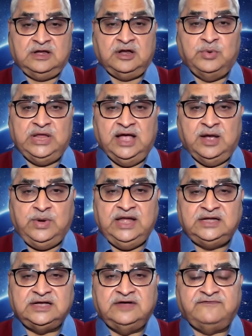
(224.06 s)
Now we
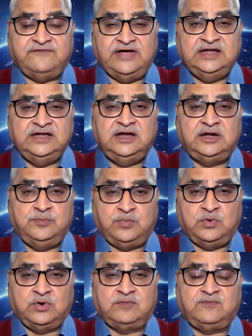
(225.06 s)
await a final
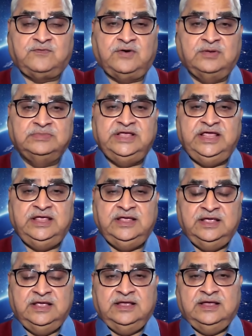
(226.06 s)
report from the
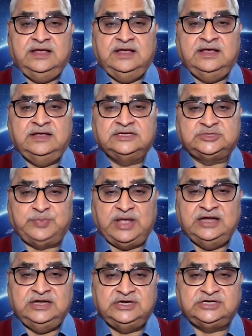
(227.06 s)

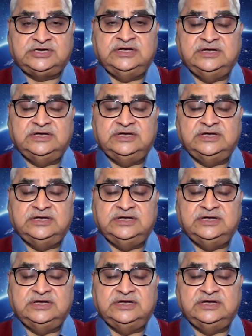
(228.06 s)
Spanish